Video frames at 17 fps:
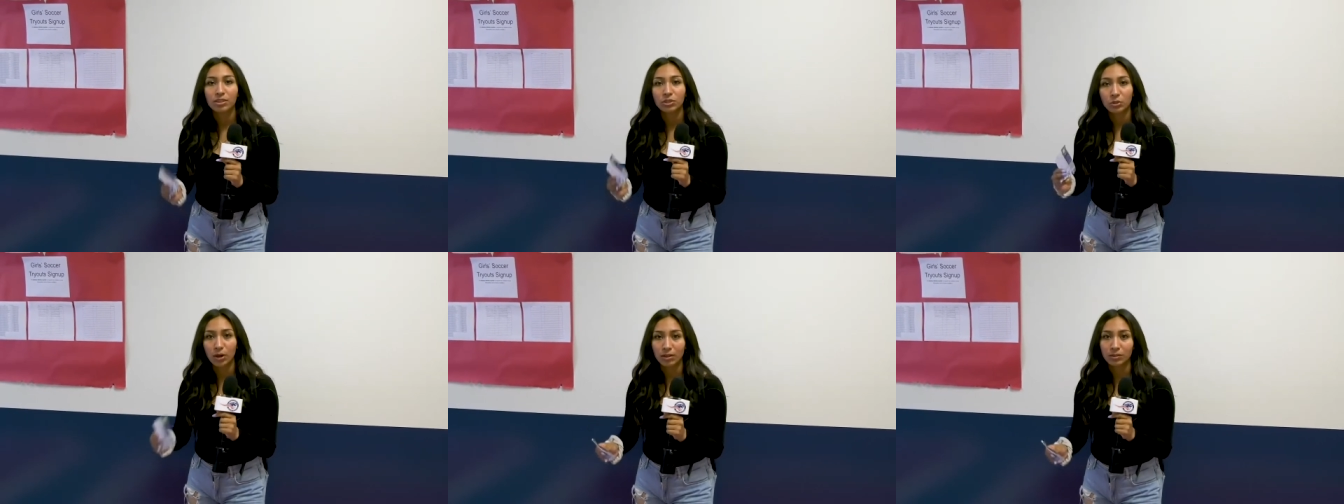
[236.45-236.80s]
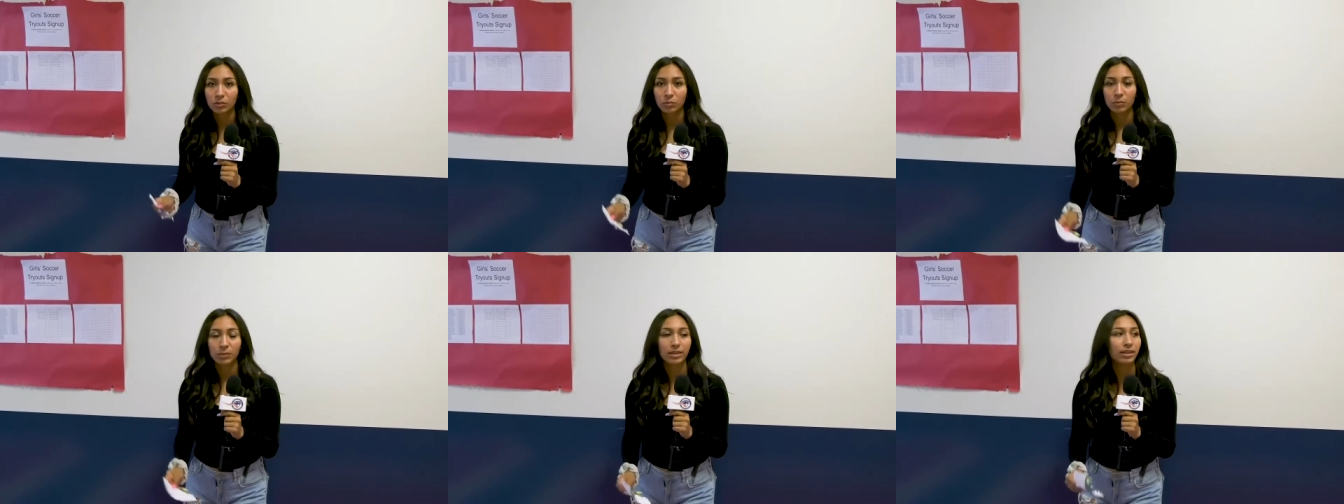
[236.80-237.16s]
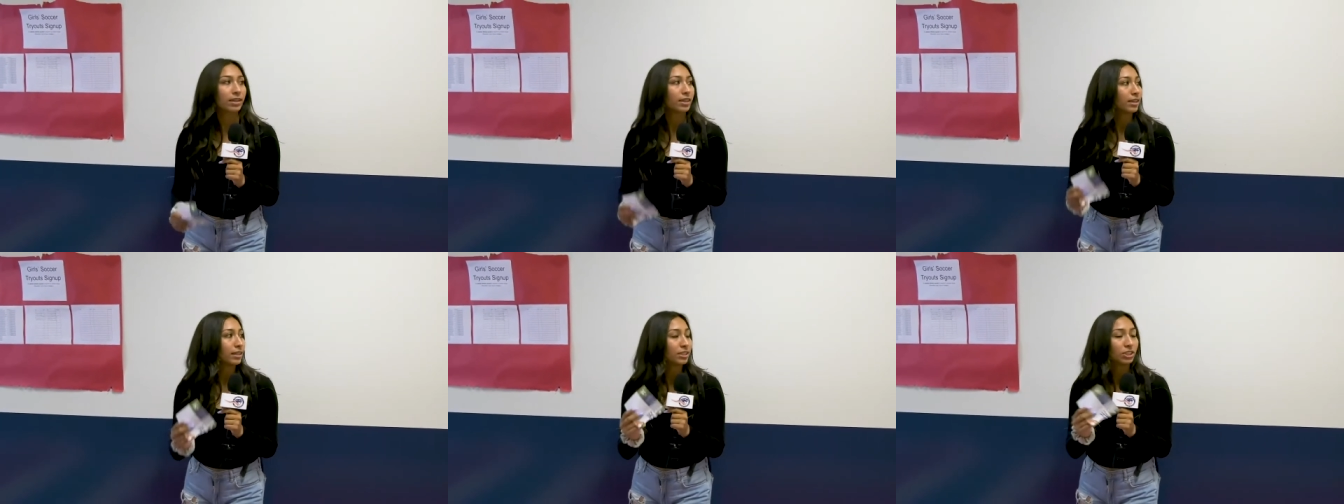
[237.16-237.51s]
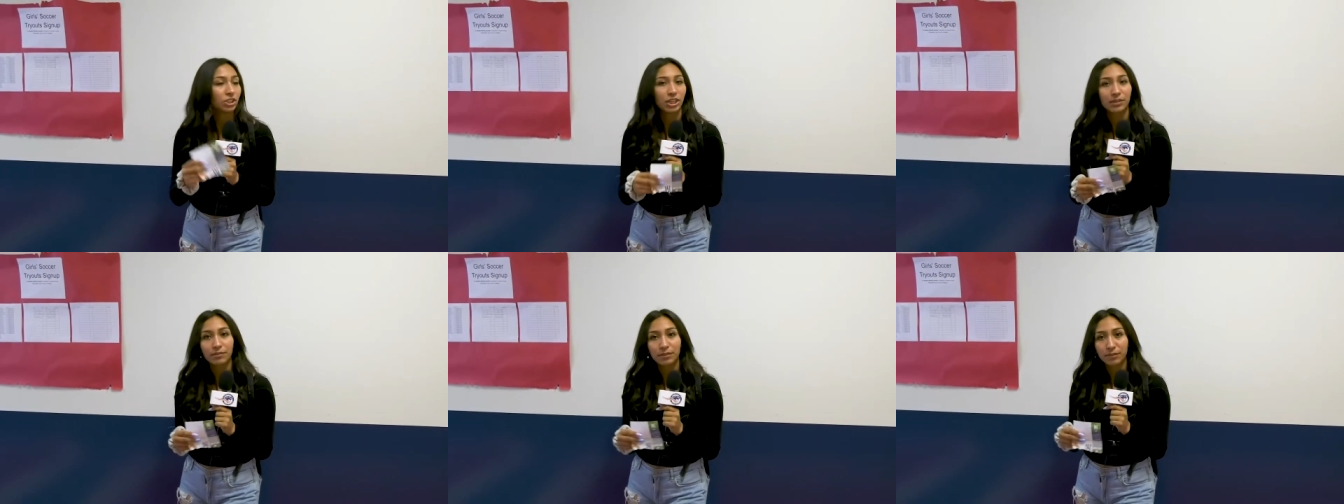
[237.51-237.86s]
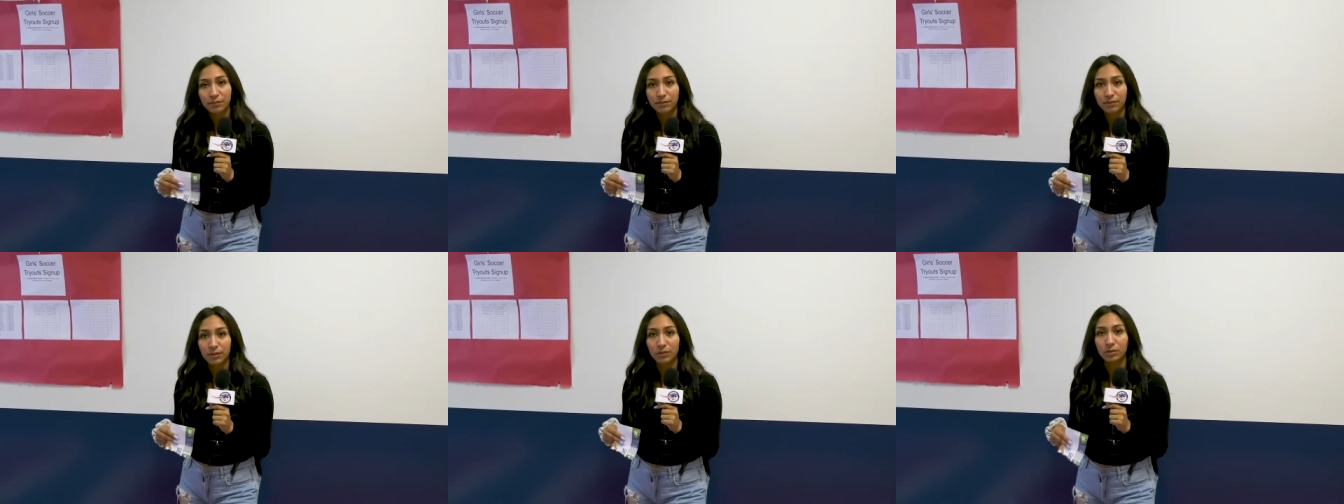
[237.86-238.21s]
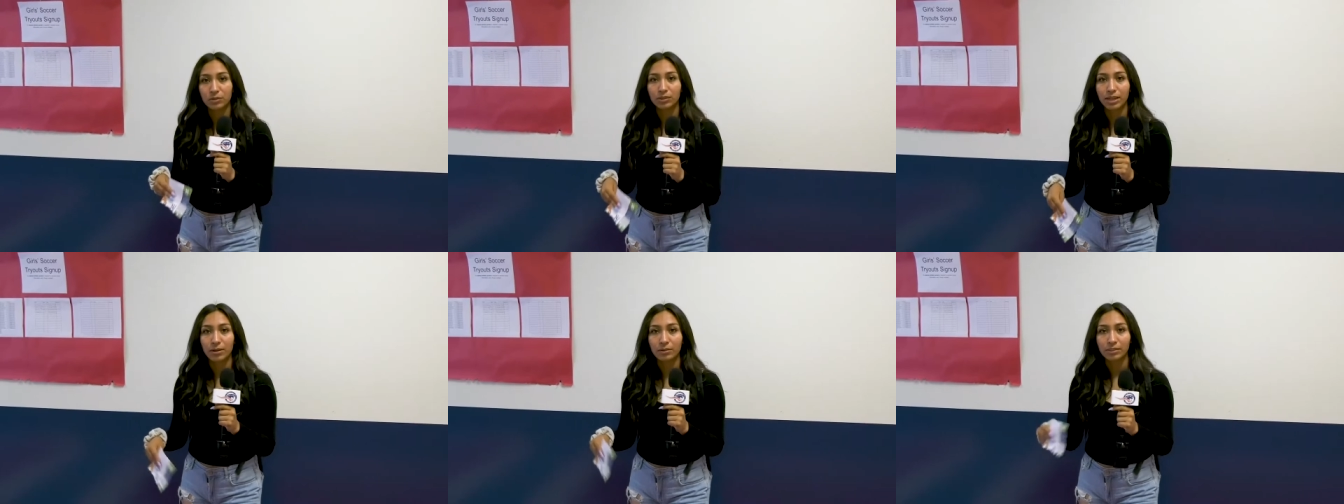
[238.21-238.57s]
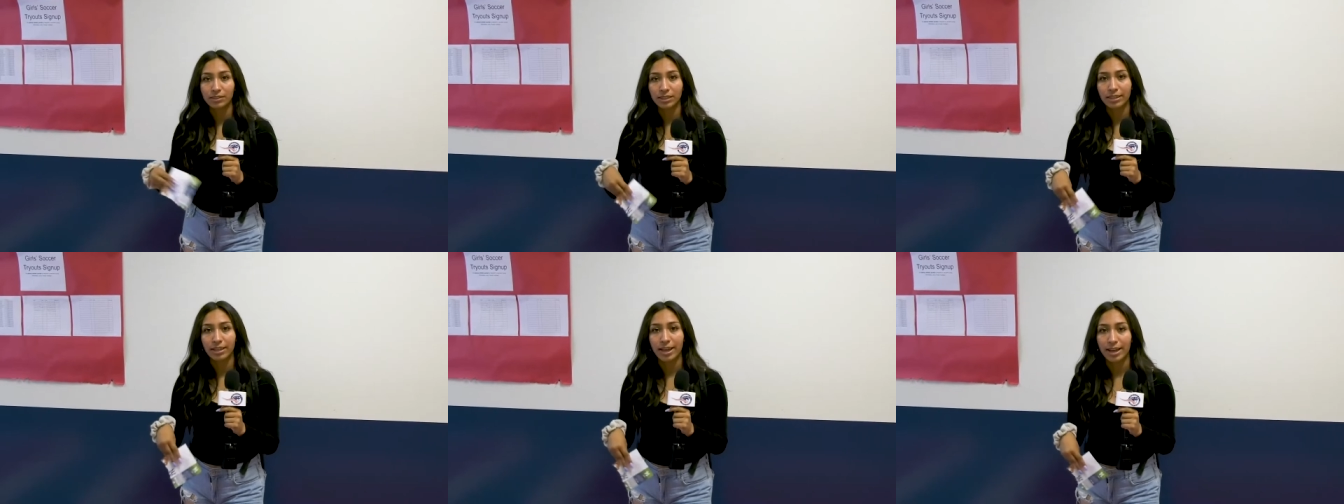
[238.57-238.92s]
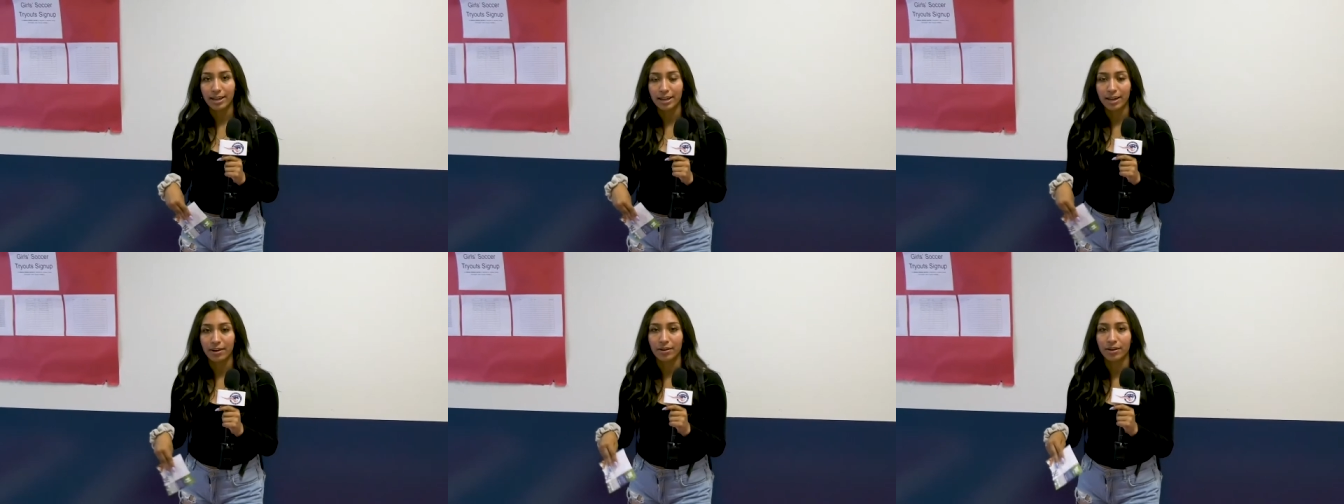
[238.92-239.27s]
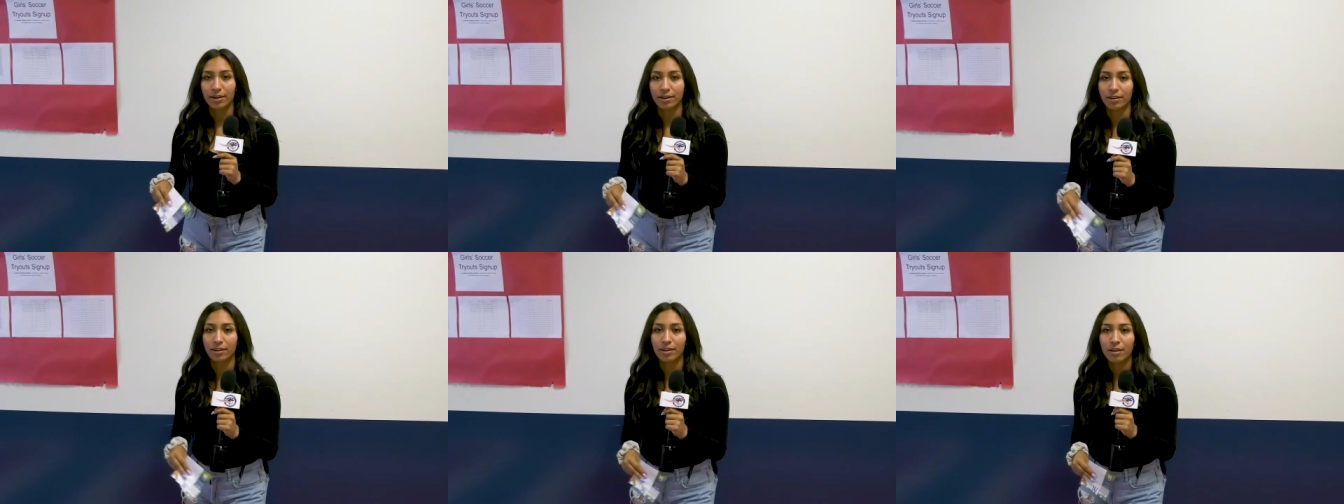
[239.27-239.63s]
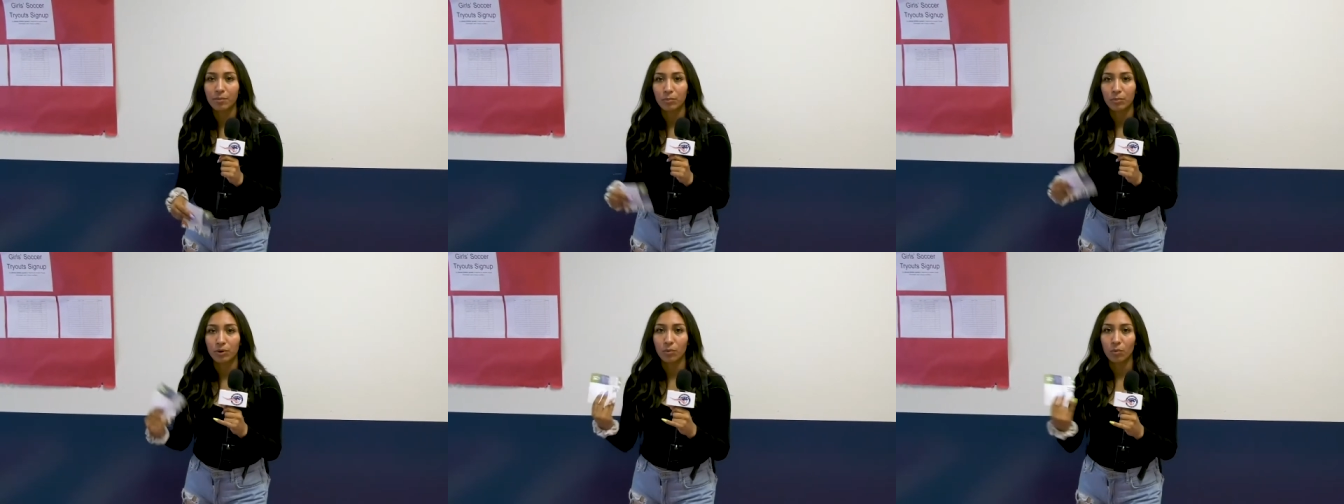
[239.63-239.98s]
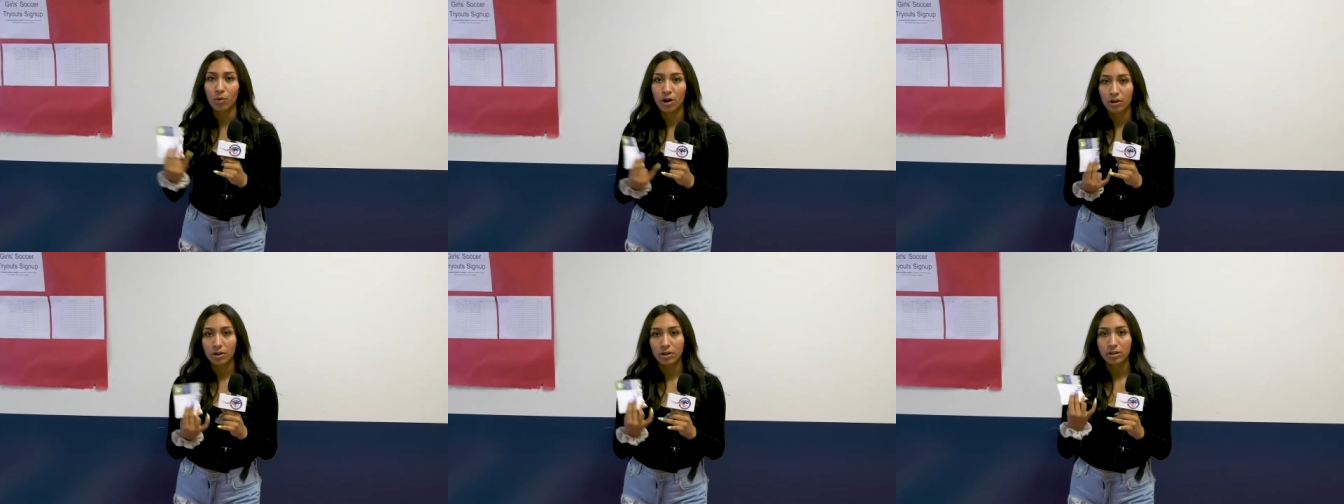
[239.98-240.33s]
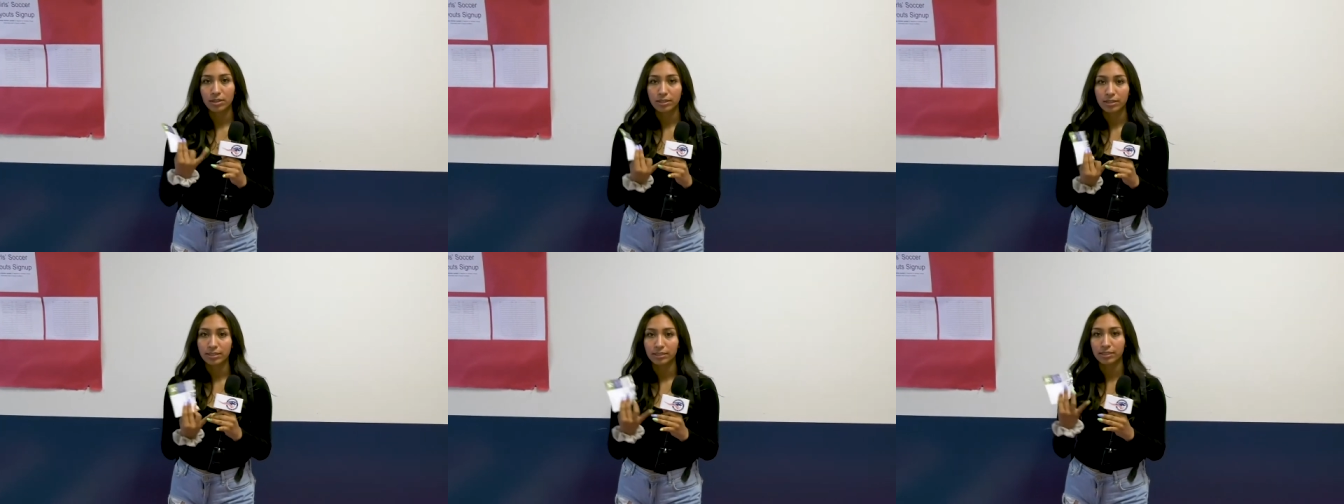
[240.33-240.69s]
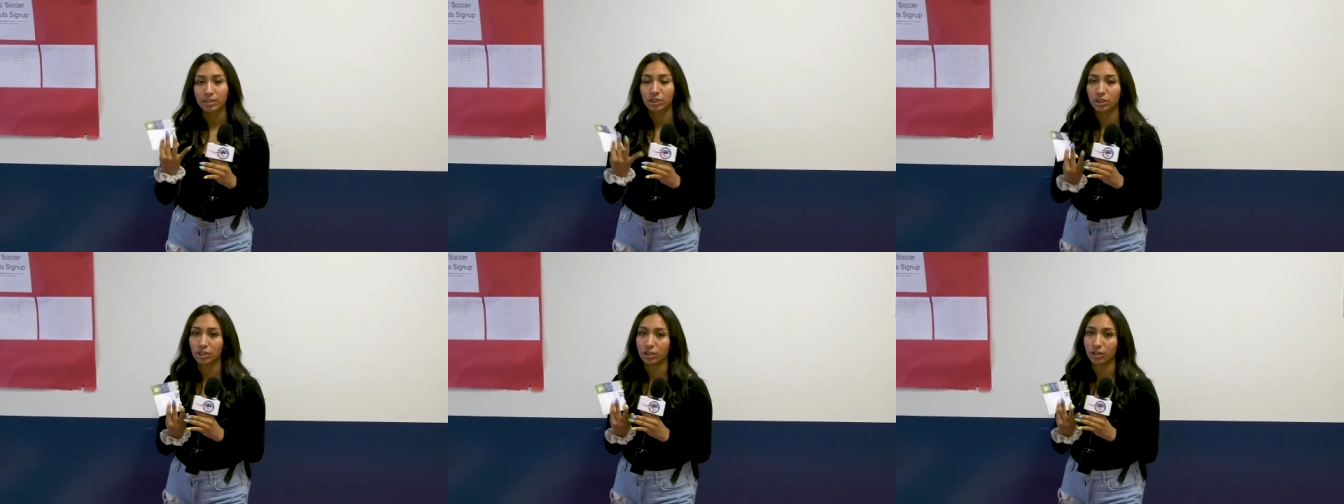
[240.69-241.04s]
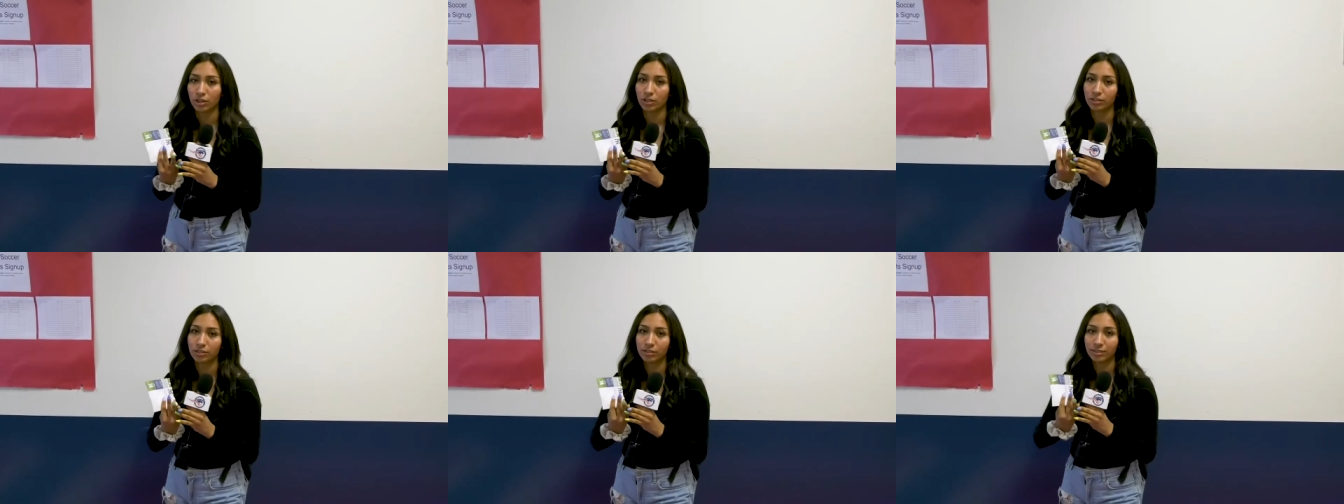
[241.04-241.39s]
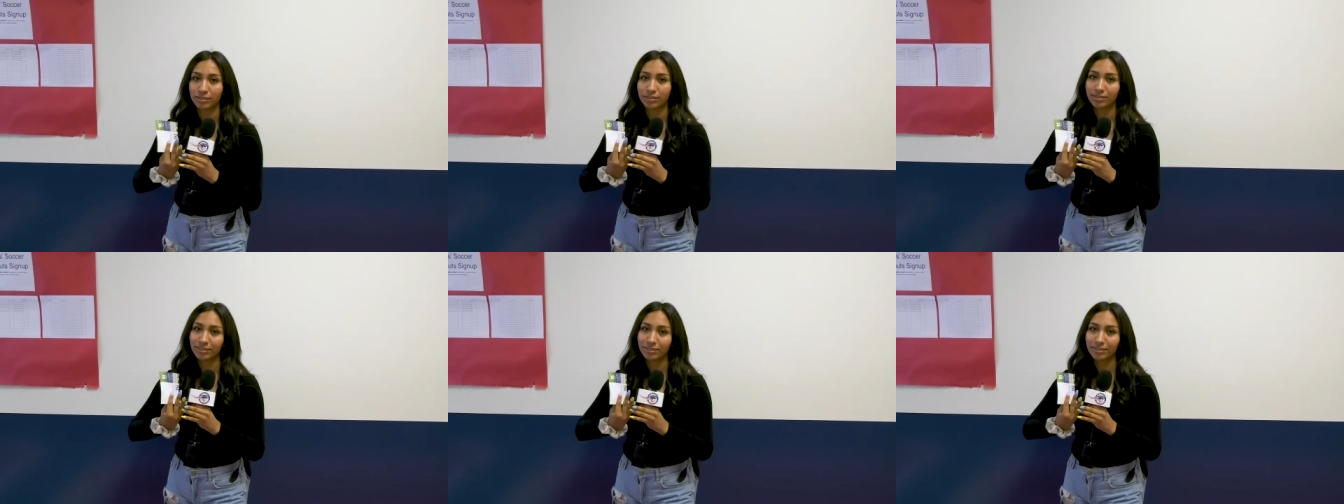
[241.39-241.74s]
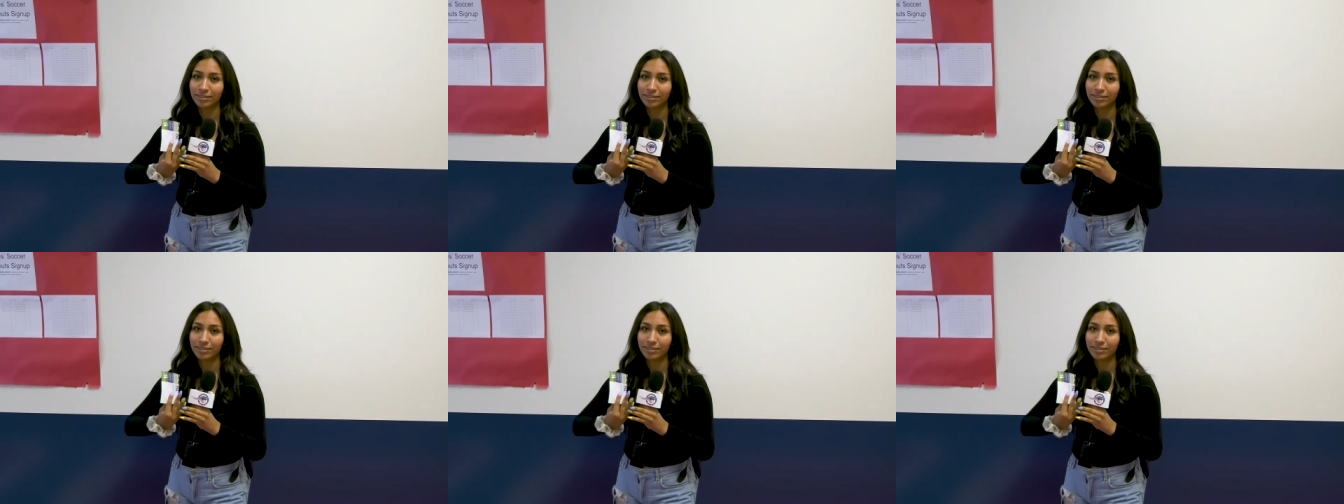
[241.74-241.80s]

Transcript: Tryouts will be in the JV field outside the ag area. Bring water, cleats, and shin guards.